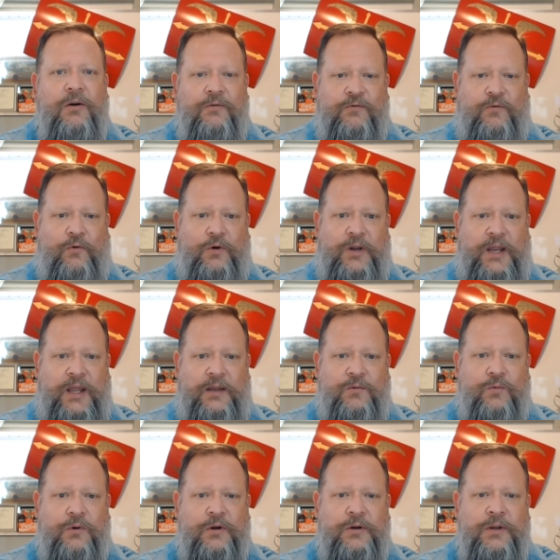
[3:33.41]
Fort
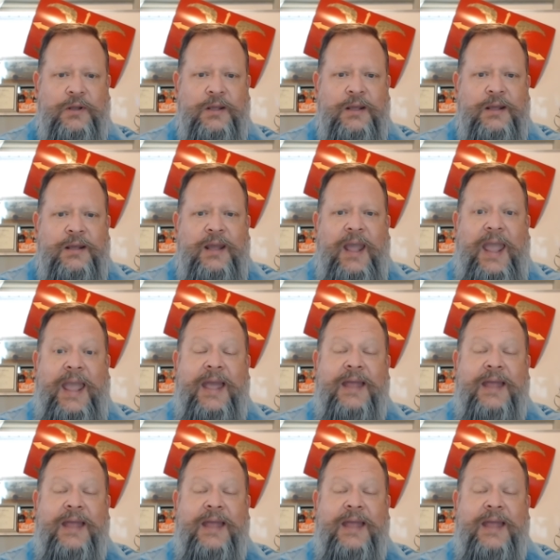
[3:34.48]
Edward and